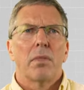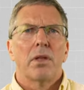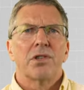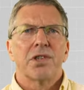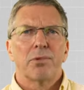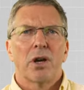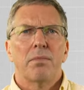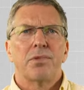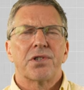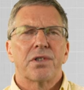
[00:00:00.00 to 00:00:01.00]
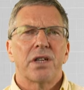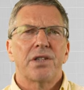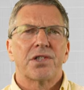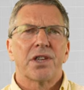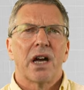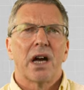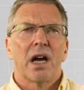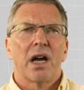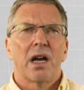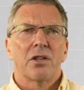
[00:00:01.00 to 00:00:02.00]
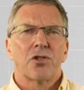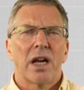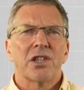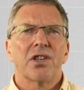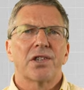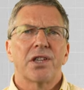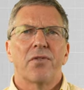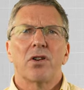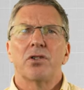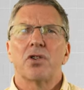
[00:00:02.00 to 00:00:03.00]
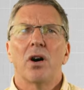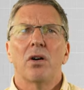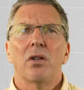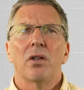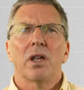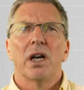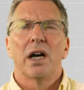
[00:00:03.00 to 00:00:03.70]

Sometimes these traits like self-control